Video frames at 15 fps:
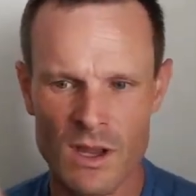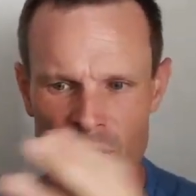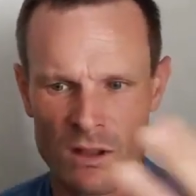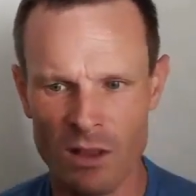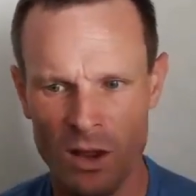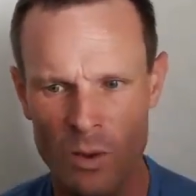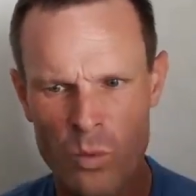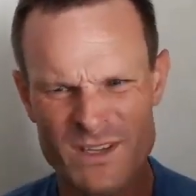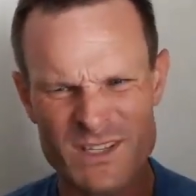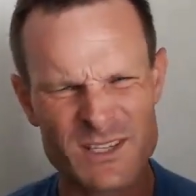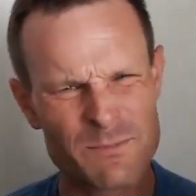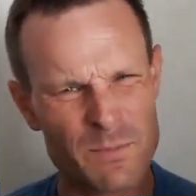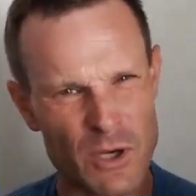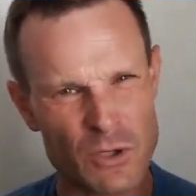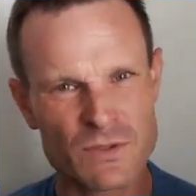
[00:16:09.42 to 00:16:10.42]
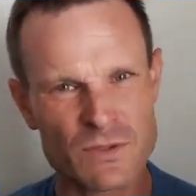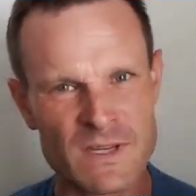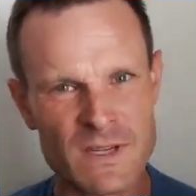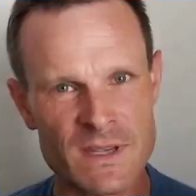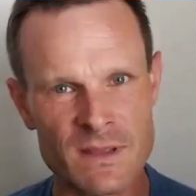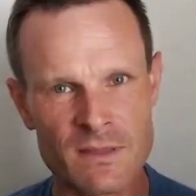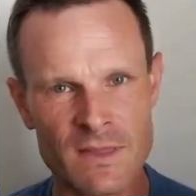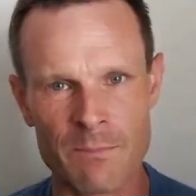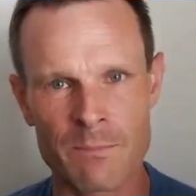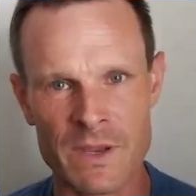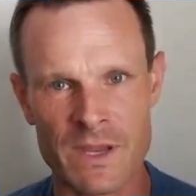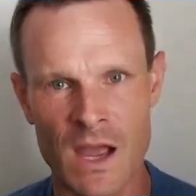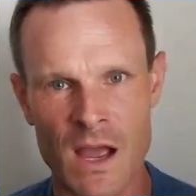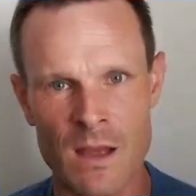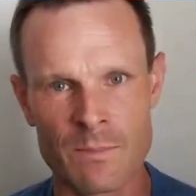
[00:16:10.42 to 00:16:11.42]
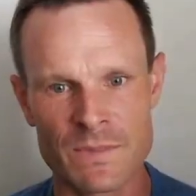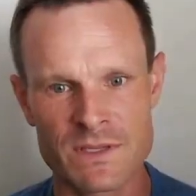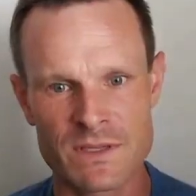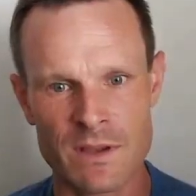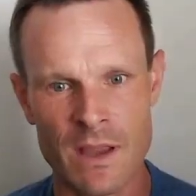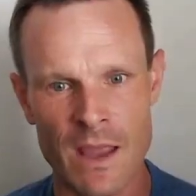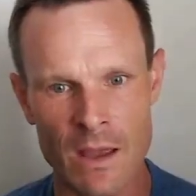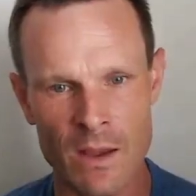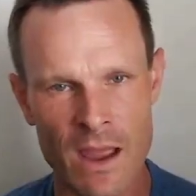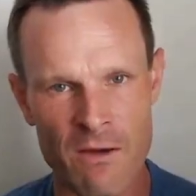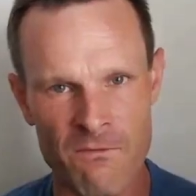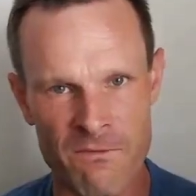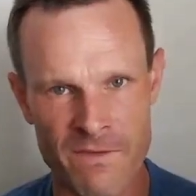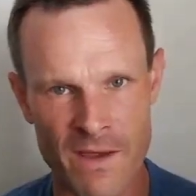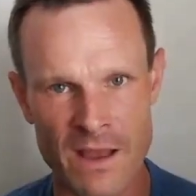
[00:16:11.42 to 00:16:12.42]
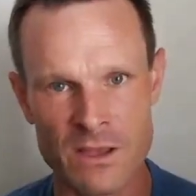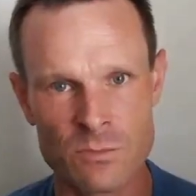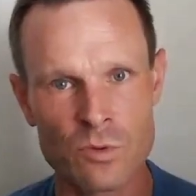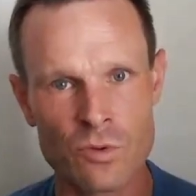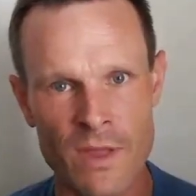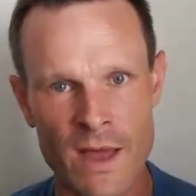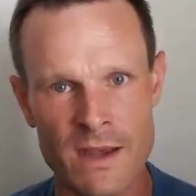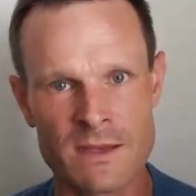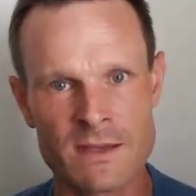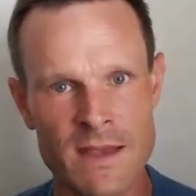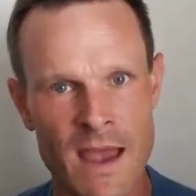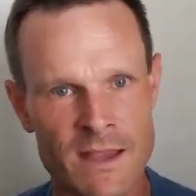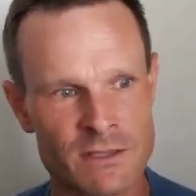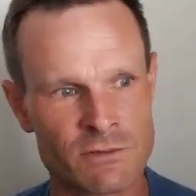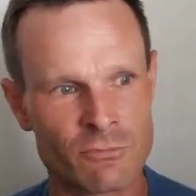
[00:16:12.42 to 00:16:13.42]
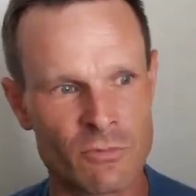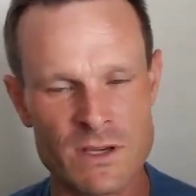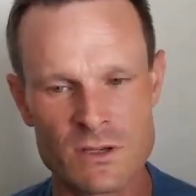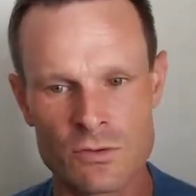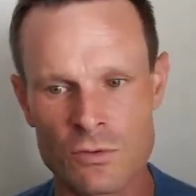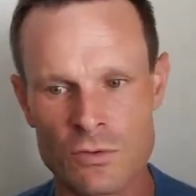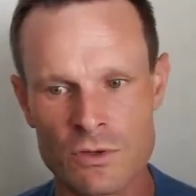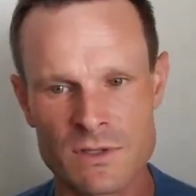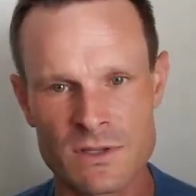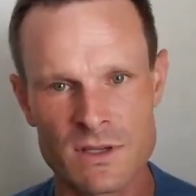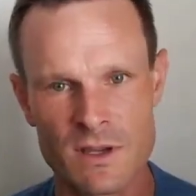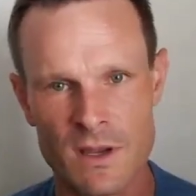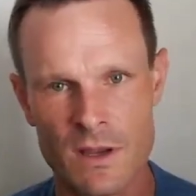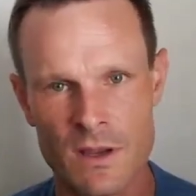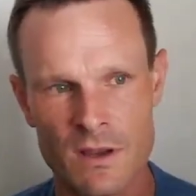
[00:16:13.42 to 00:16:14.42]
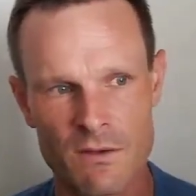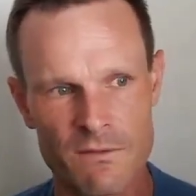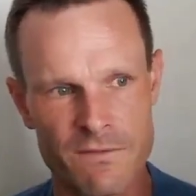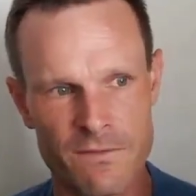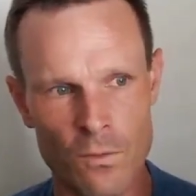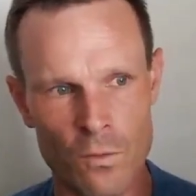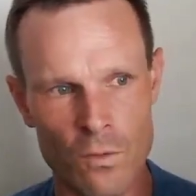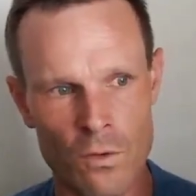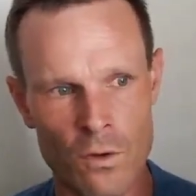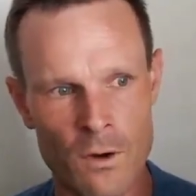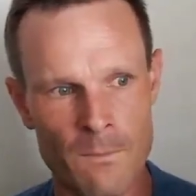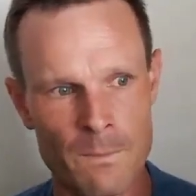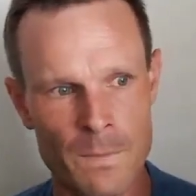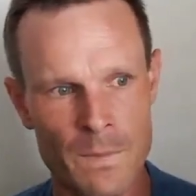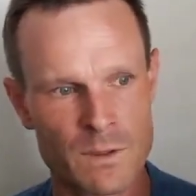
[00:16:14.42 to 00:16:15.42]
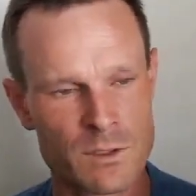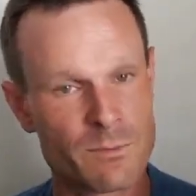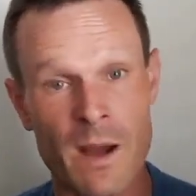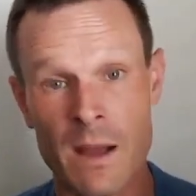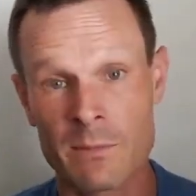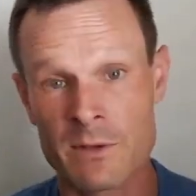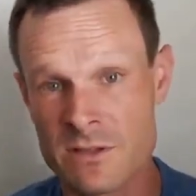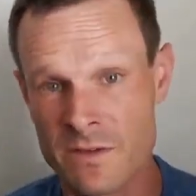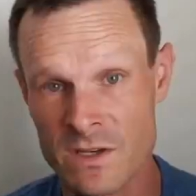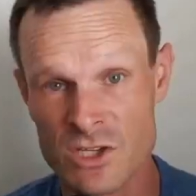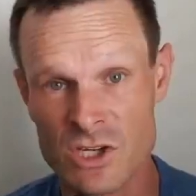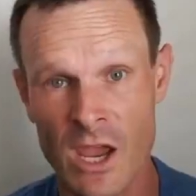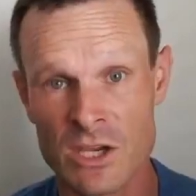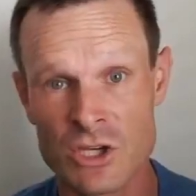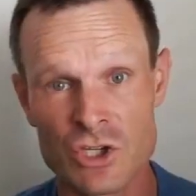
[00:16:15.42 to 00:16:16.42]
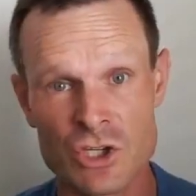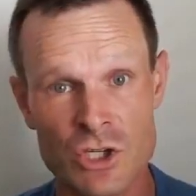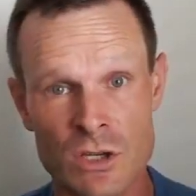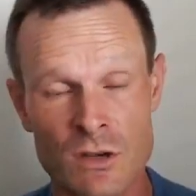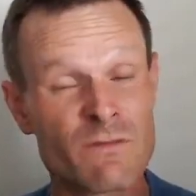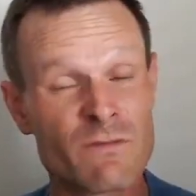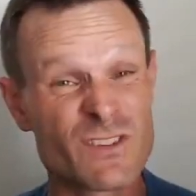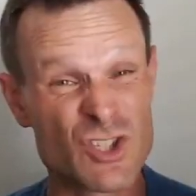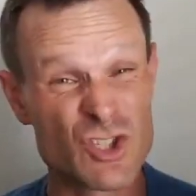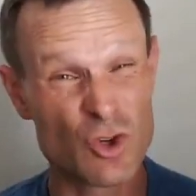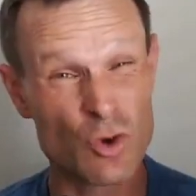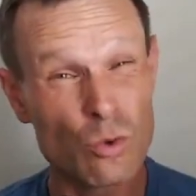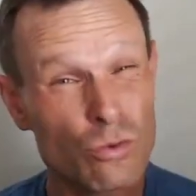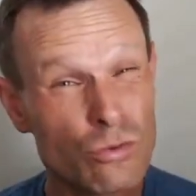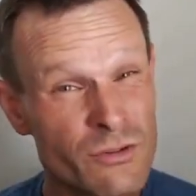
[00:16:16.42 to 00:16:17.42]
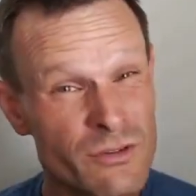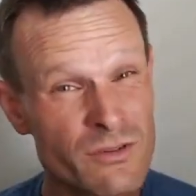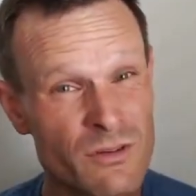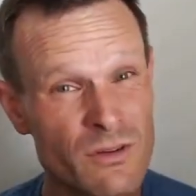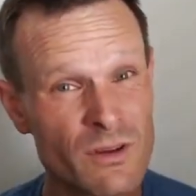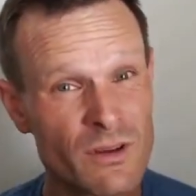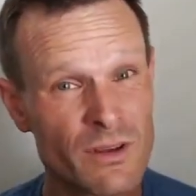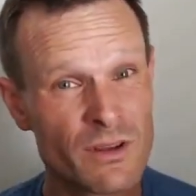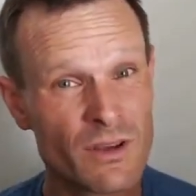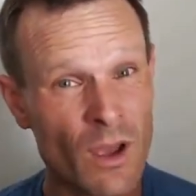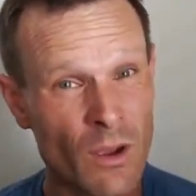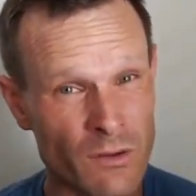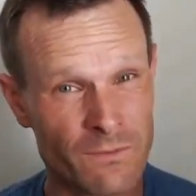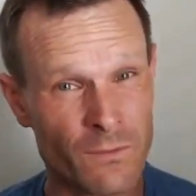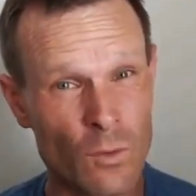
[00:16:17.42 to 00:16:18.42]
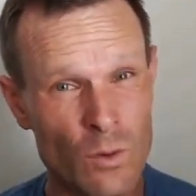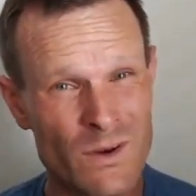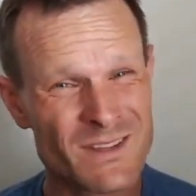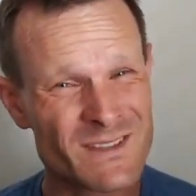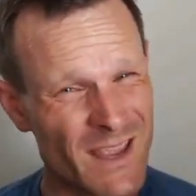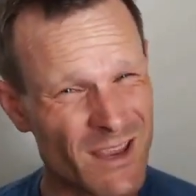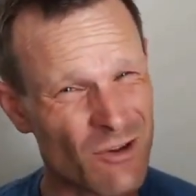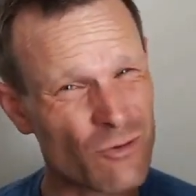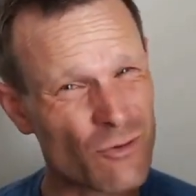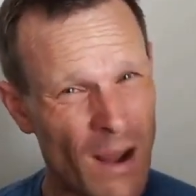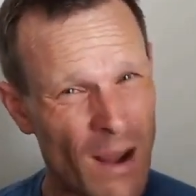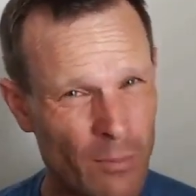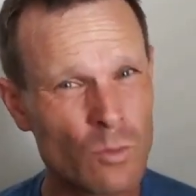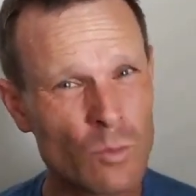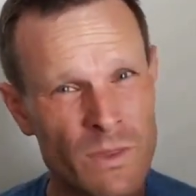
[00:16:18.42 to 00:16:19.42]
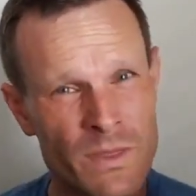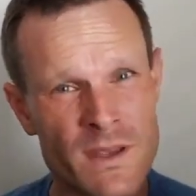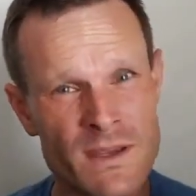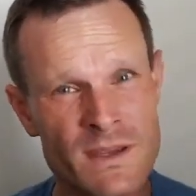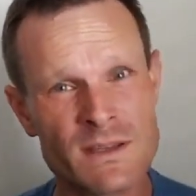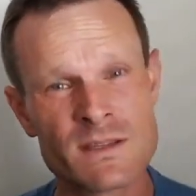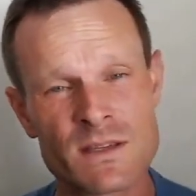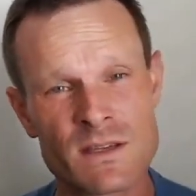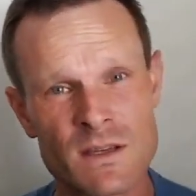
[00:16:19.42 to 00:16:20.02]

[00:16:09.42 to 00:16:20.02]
like, what a specialty that becomes, how valuable that is as a resource for departments of education, for schools going forward as they grapple with these,